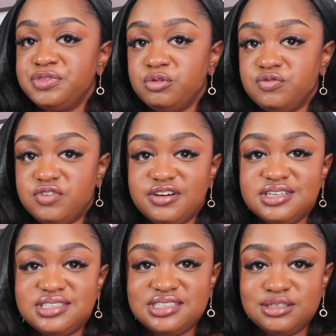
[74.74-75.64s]
or very
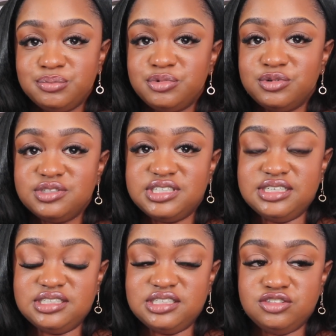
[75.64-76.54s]
simple
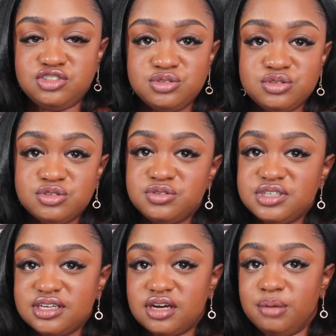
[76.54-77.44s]
dainty
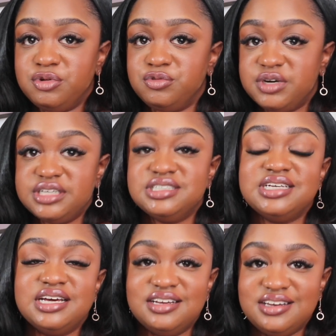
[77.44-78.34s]
jewelry, a couple rings,
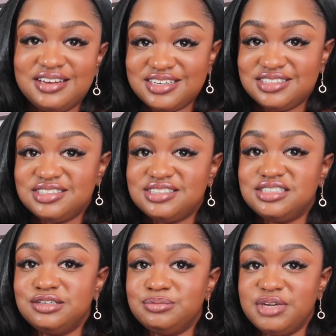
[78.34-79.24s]
and a
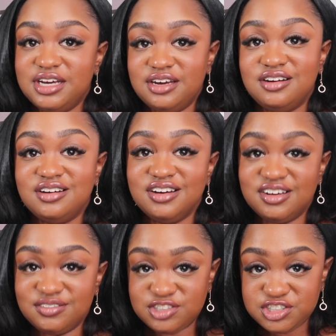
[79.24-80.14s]
nice pair
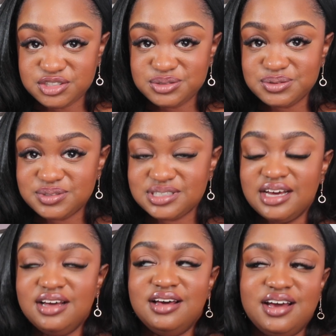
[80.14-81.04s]
of shoes.
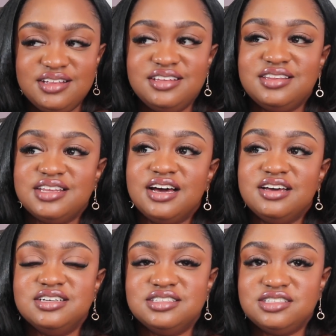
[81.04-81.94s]
I think that
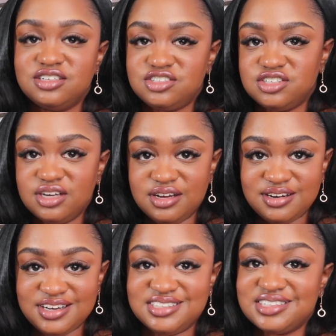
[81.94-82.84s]
is such a
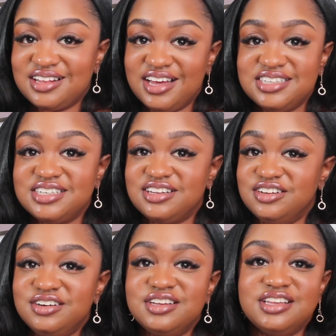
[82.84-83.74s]
nice classic
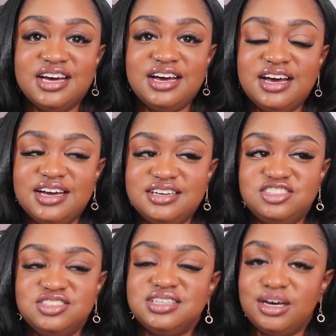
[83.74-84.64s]
look that I
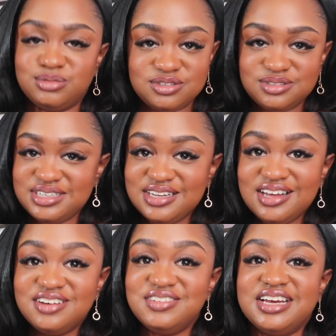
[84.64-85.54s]
just absolutely
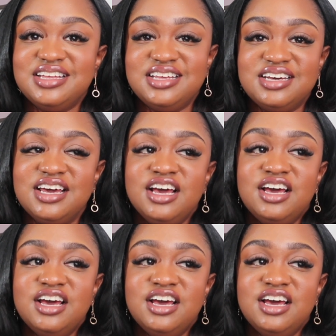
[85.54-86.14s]
love, and I think